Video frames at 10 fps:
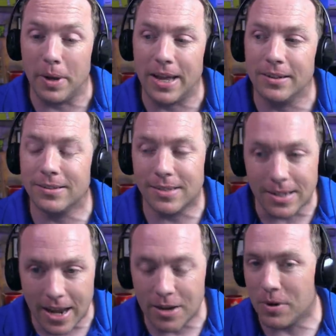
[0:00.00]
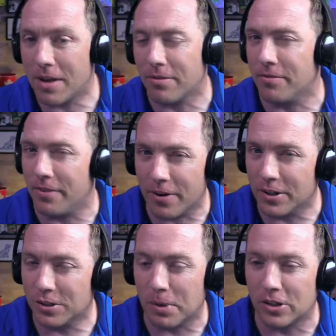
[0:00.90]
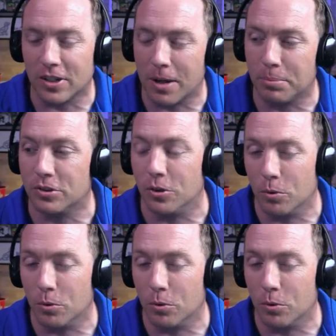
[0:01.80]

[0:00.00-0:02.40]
And tonight we have a very special episode.